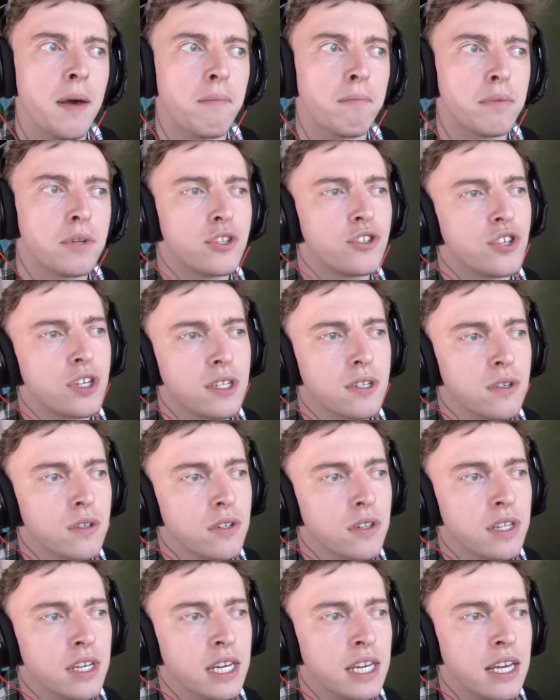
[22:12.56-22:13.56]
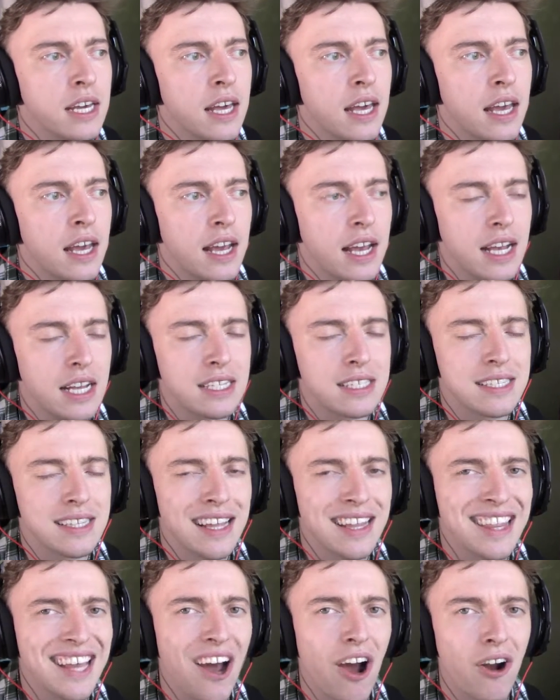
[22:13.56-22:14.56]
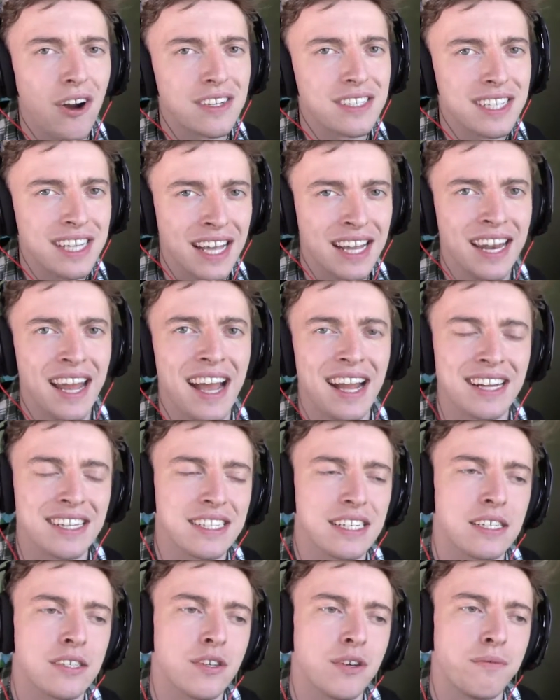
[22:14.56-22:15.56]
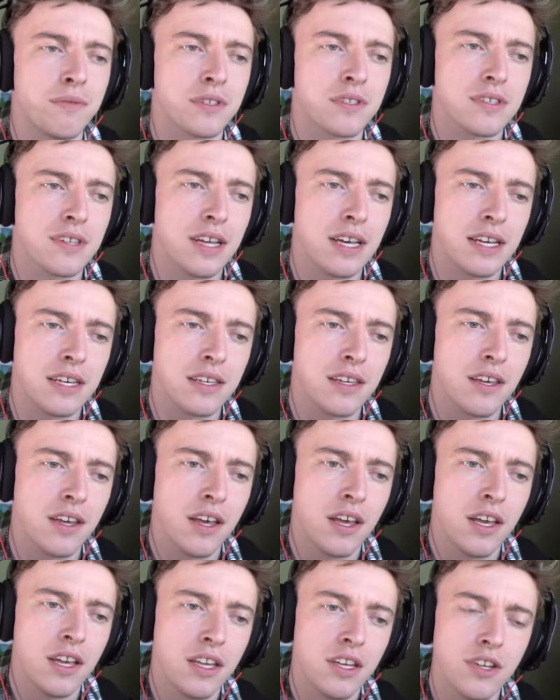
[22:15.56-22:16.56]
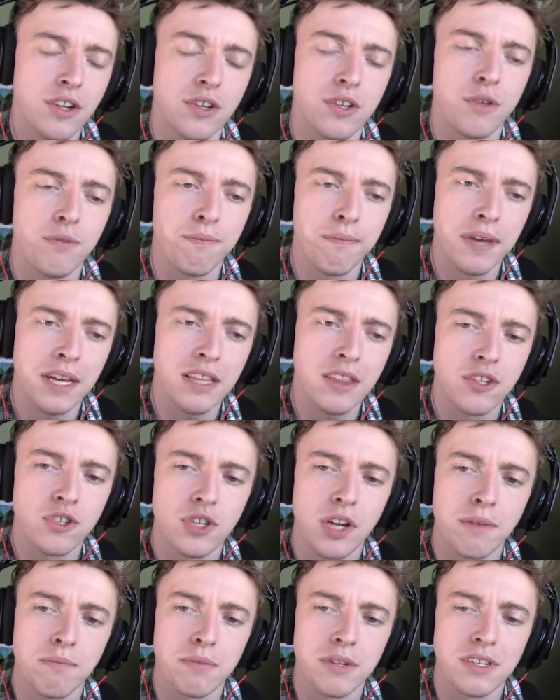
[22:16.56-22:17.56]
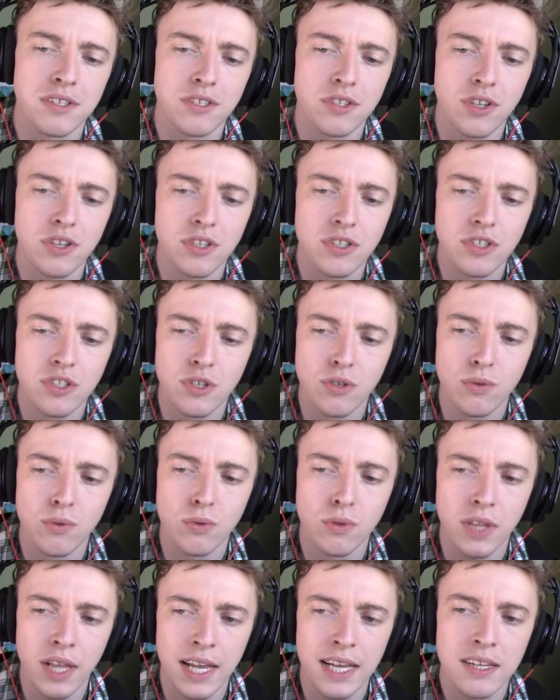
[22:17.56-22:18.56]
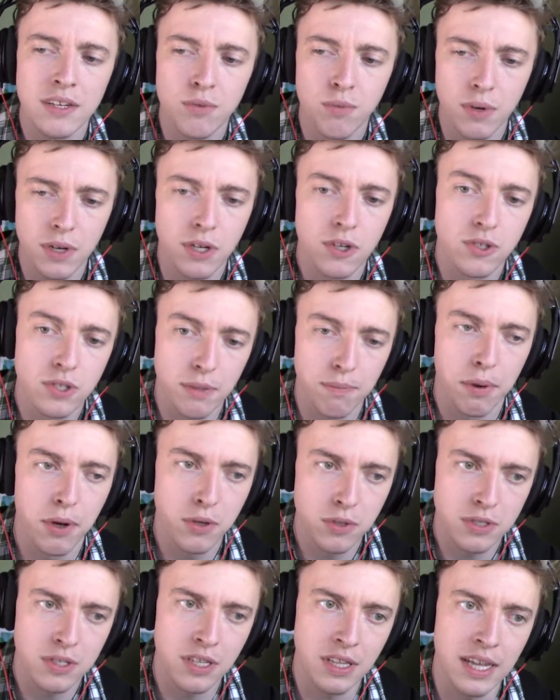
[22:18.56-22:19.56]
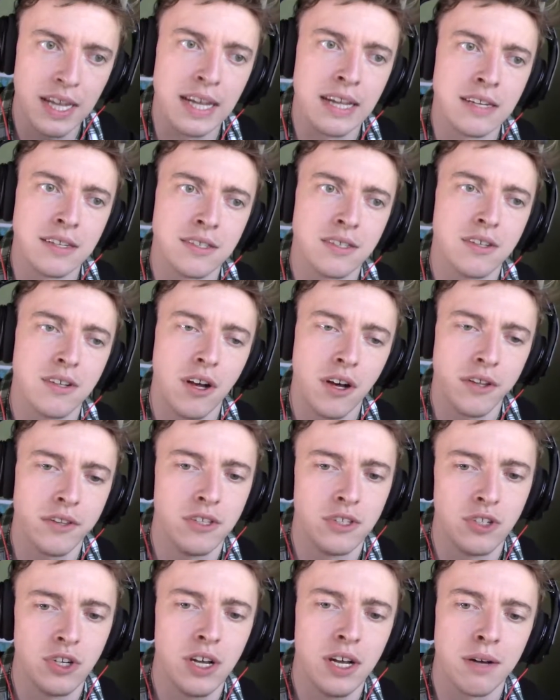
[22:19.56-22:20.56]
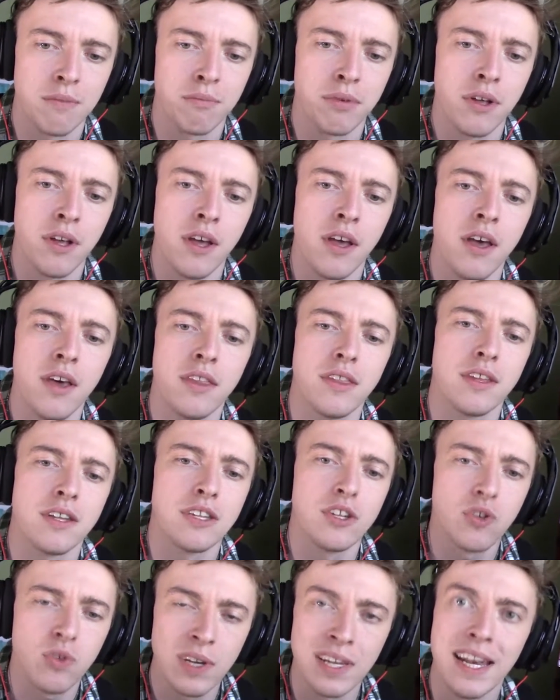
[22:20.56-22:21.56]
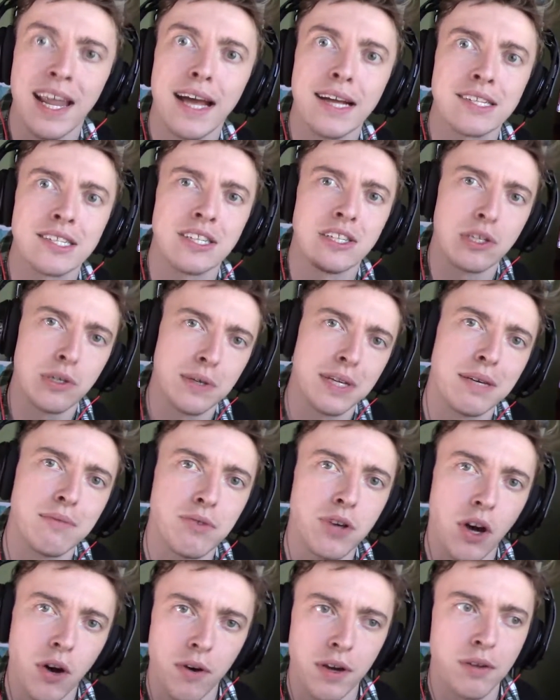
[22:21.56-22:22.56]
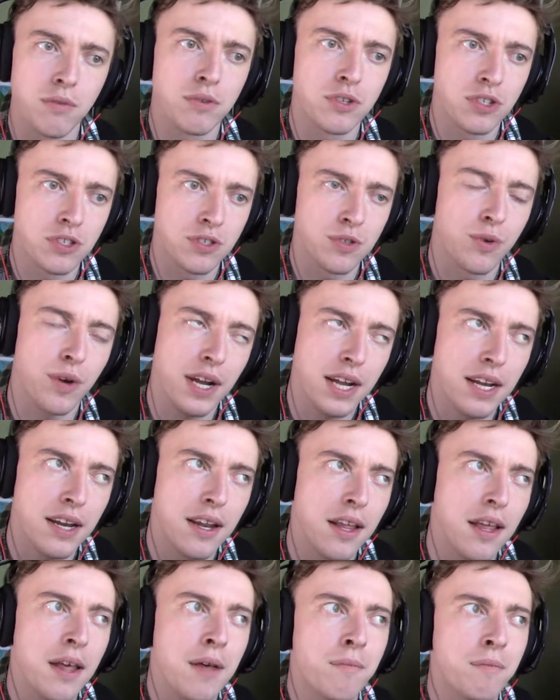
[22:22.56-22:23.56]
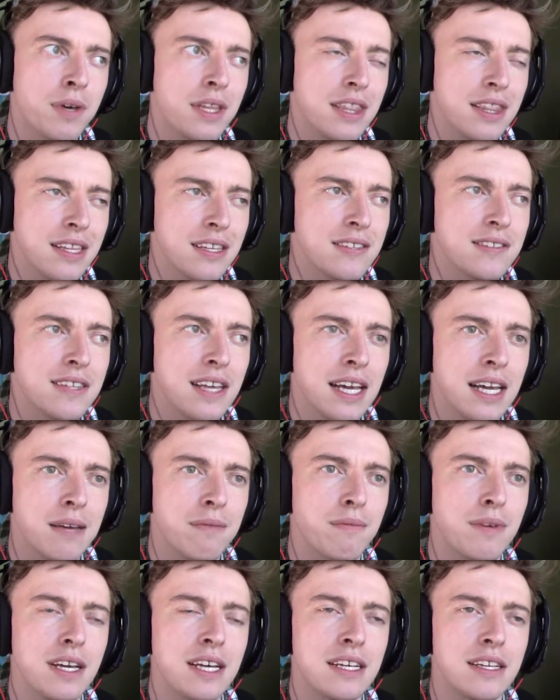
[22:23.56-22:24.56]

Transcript: but generally, it's not that hard to connect. It's almost like, you make the jump, and as long as you land where you're supposed to land on the jump, then you connect and you keep going, which is great. But in this game,